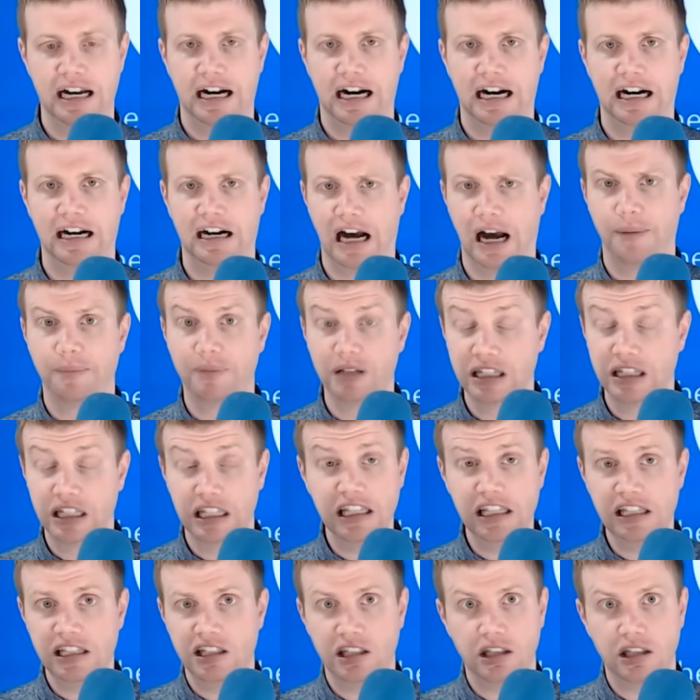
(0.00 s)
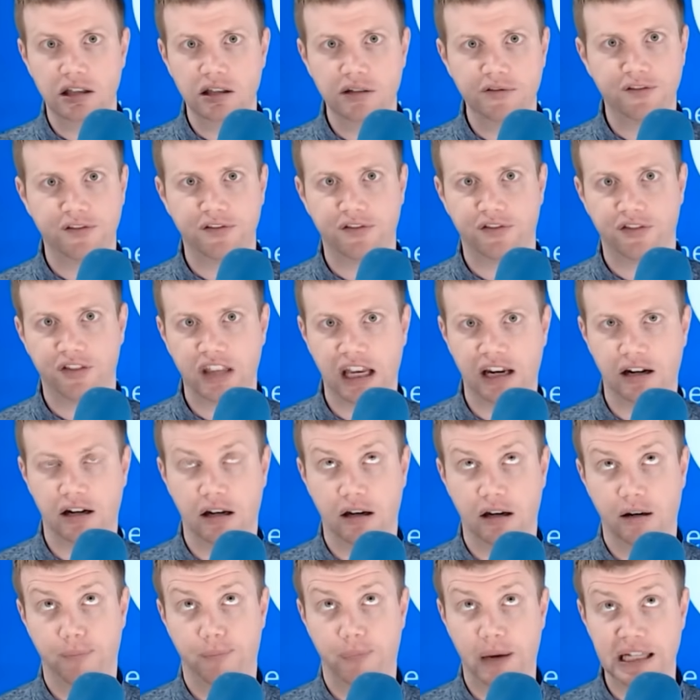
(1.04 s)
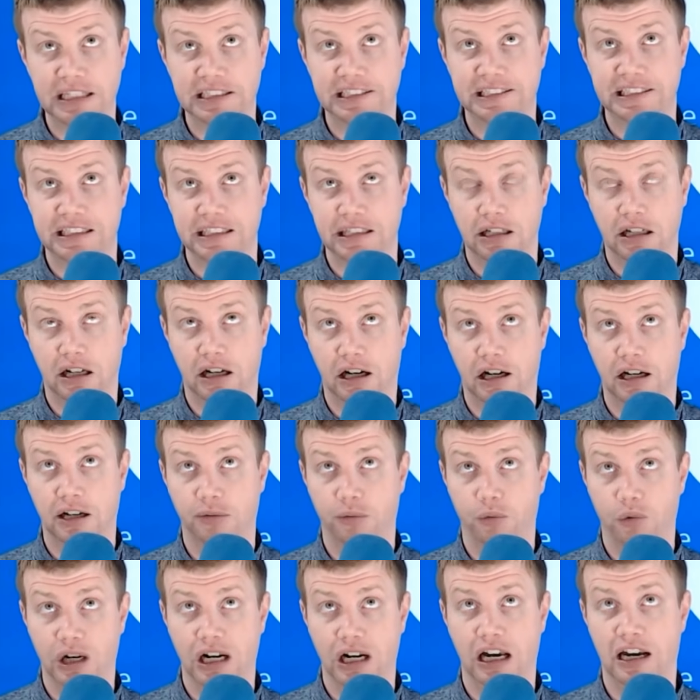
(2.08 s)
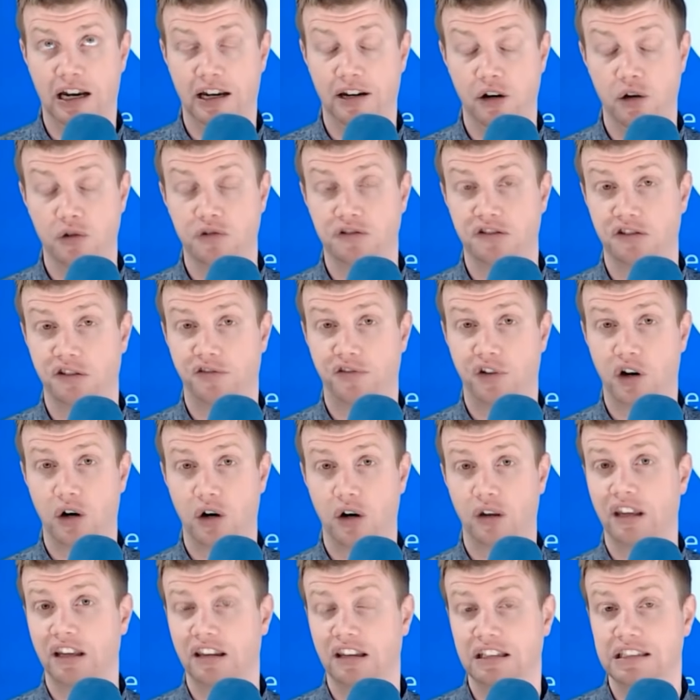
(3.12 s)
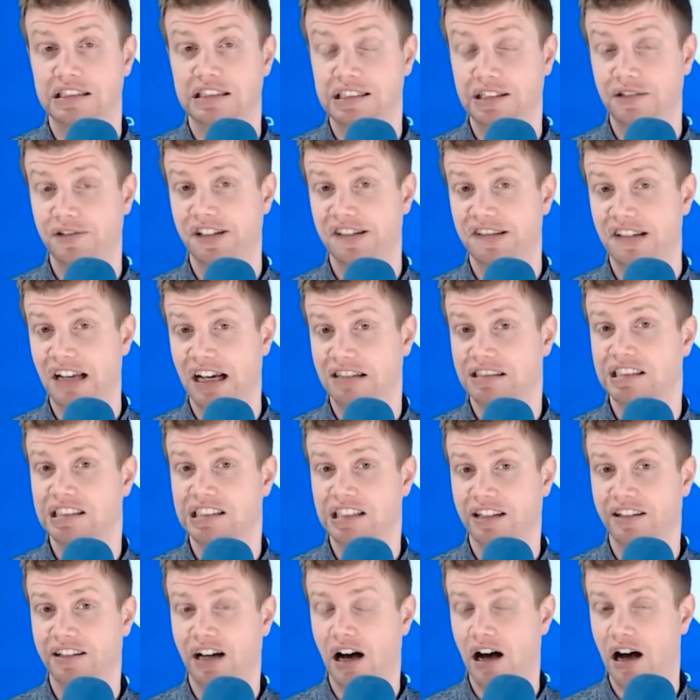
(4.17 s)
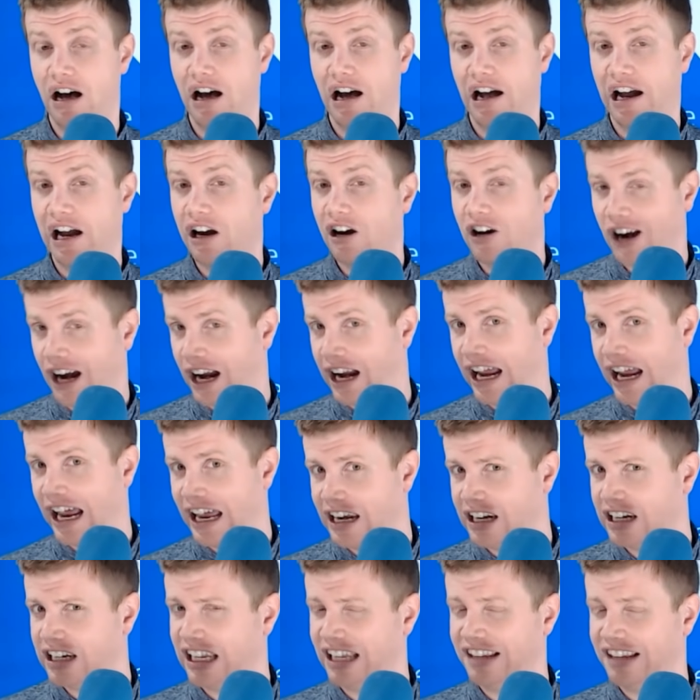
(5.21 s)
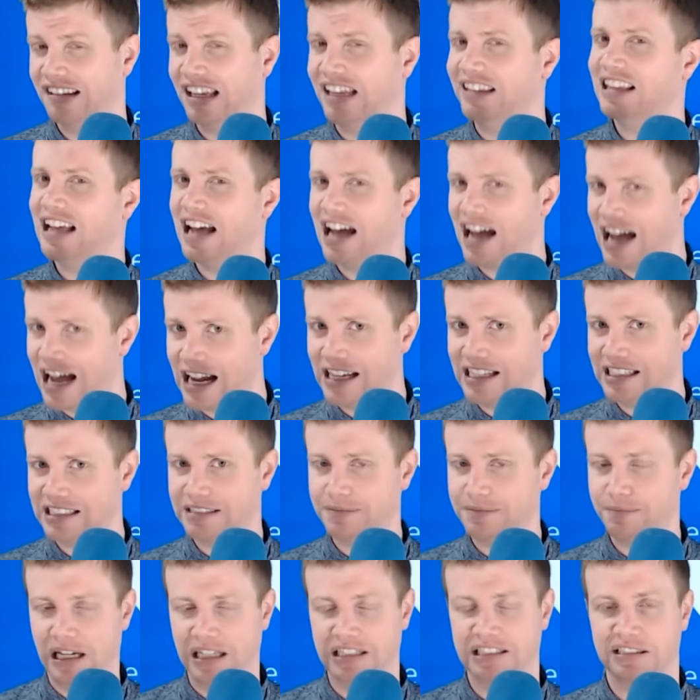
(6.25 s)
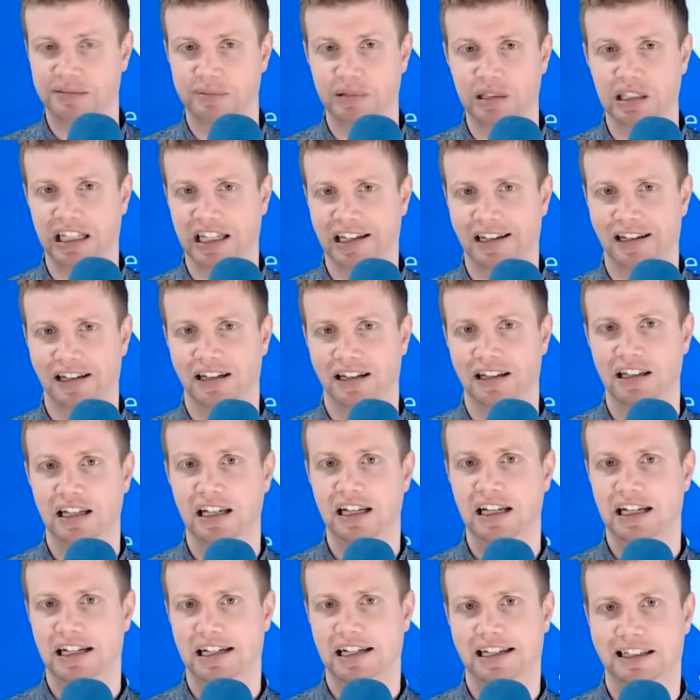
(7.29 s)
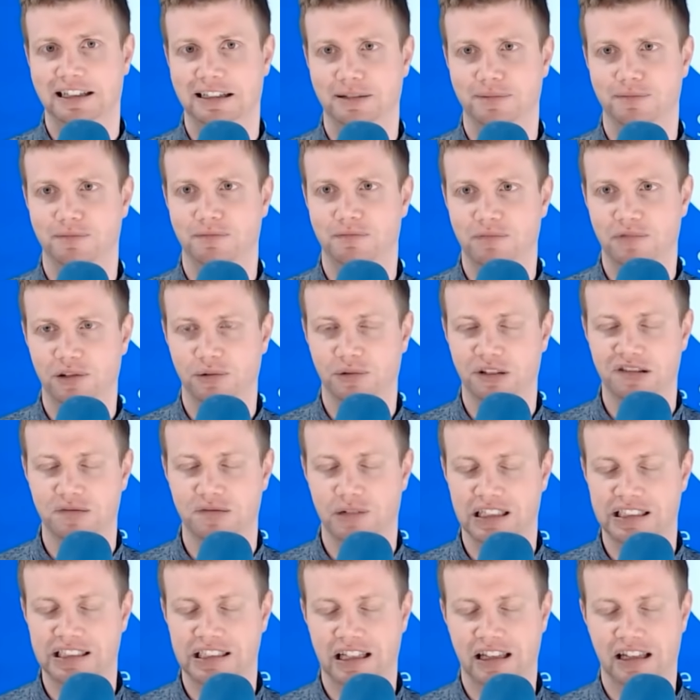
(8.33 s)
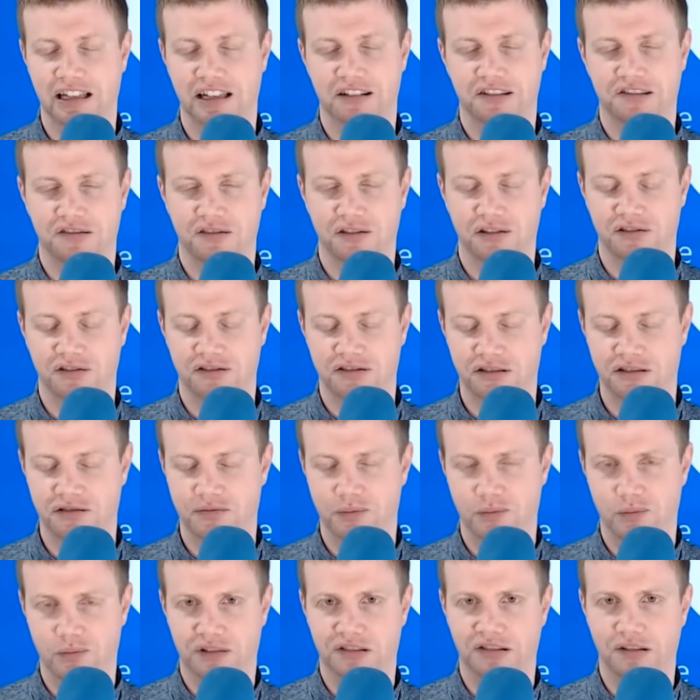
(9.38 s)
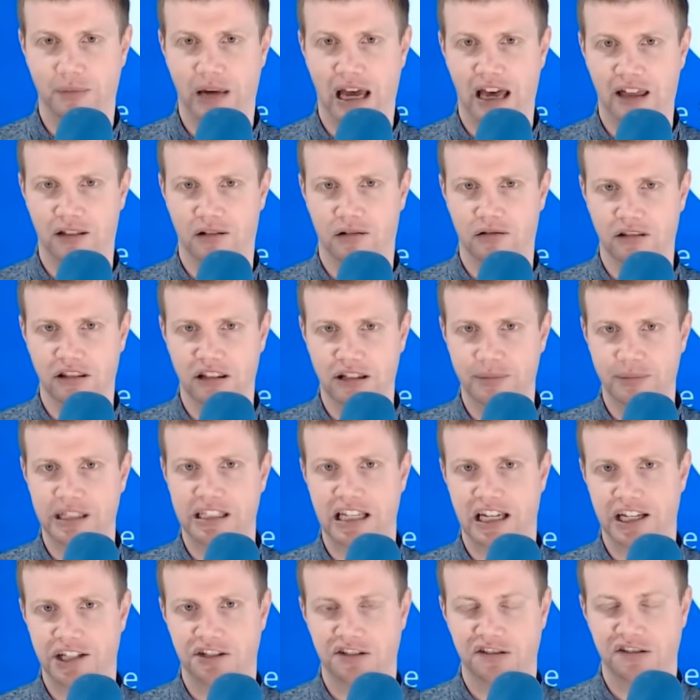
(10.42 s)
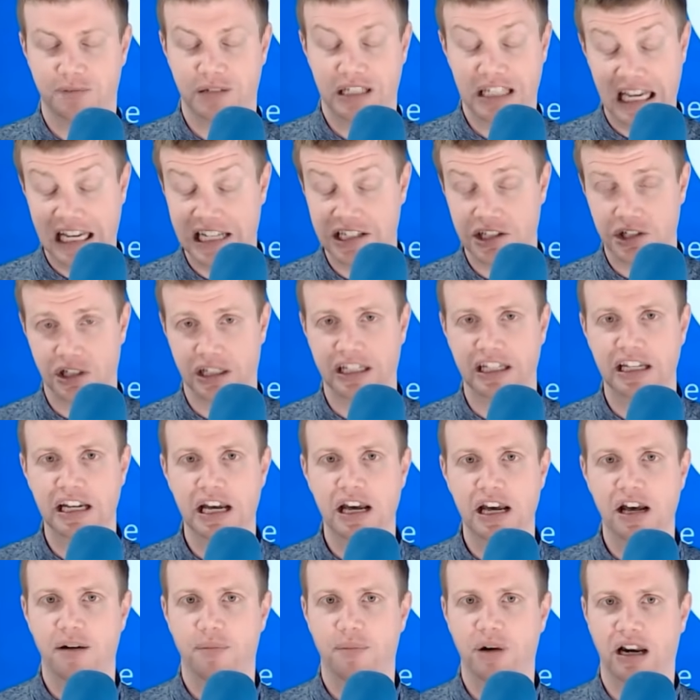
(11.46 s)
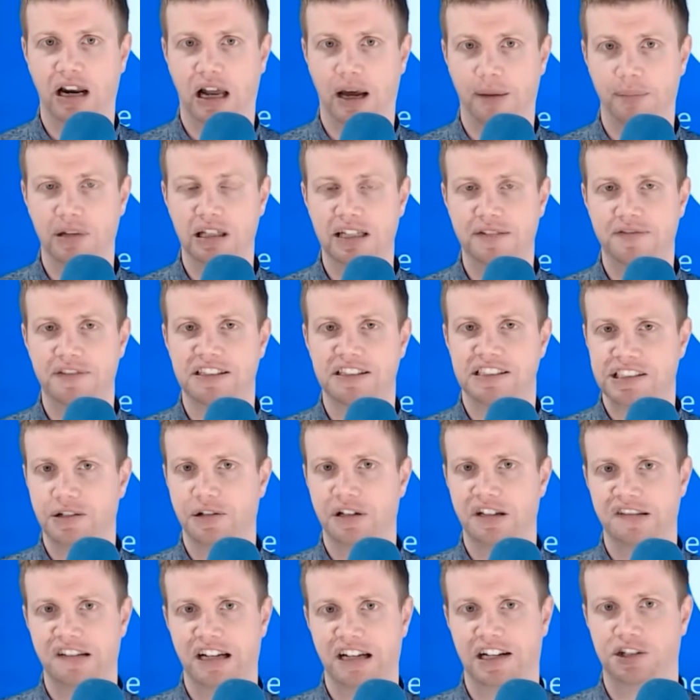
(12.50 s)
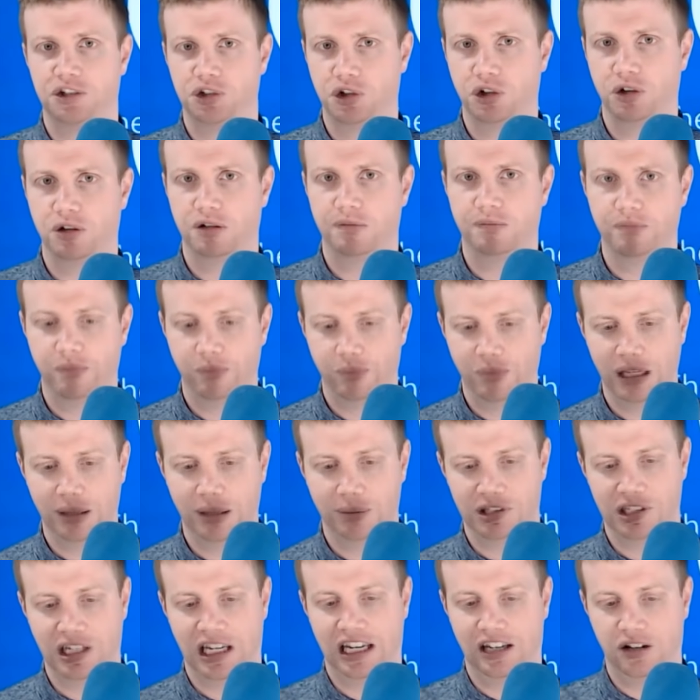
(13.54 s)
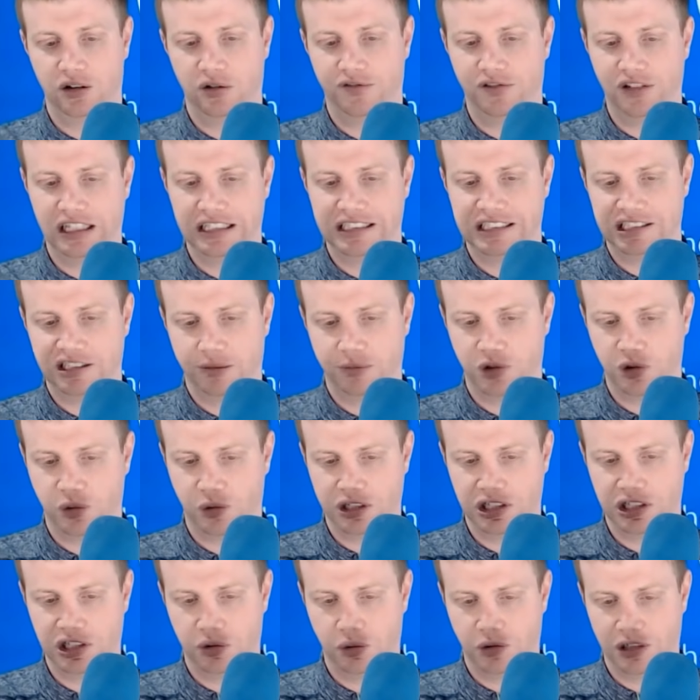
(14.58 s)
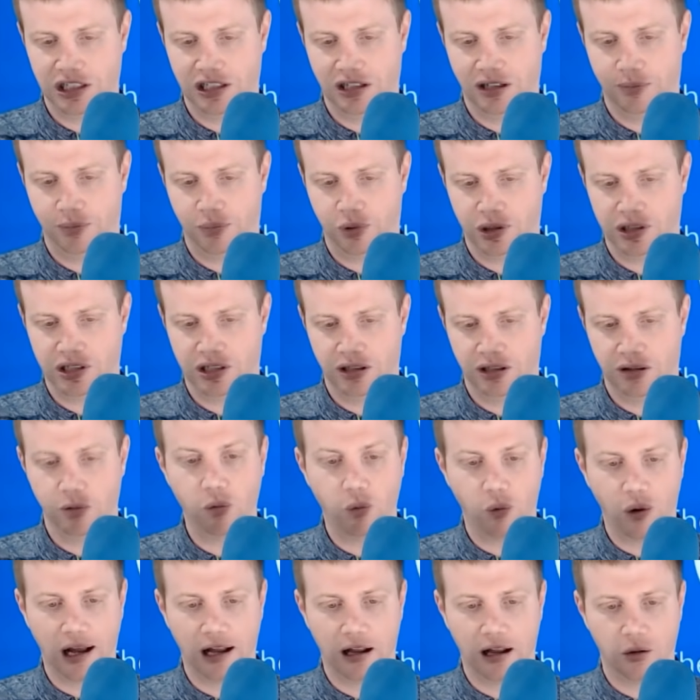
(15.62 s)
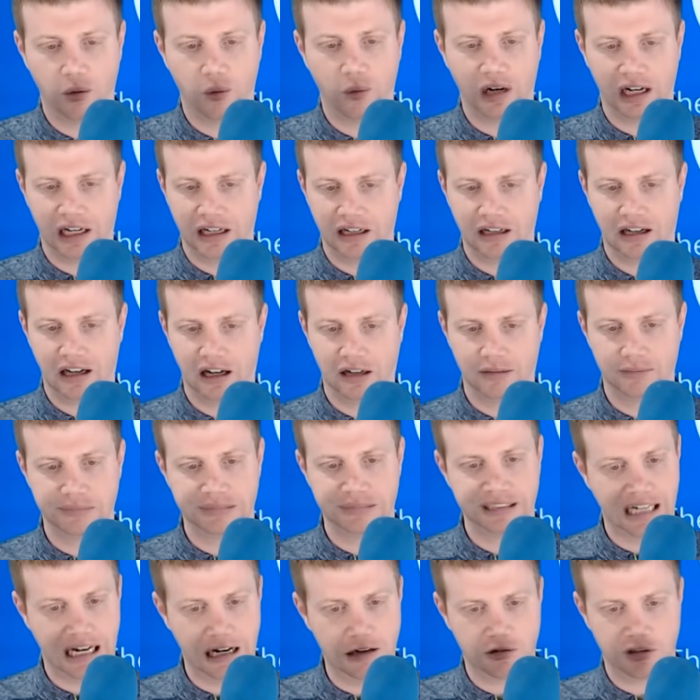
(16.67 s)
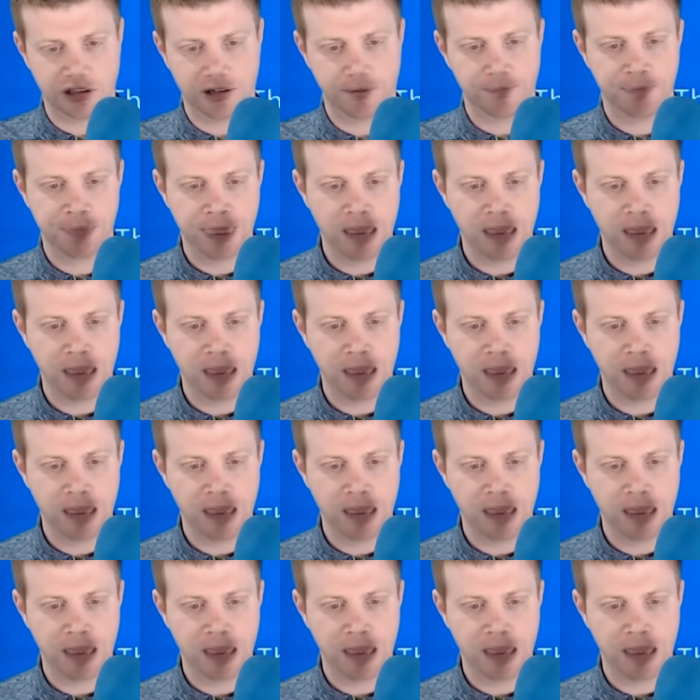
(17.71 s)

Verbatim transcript: Uh, I believe that based on what I know so far, that the Series X is on the higher end. It's not the highest possible end. Um, the reason why I say that is there's some other limitations potentially. But I believe the Series X should be able to handle Flight Sim 2020 pretty well when it comes out.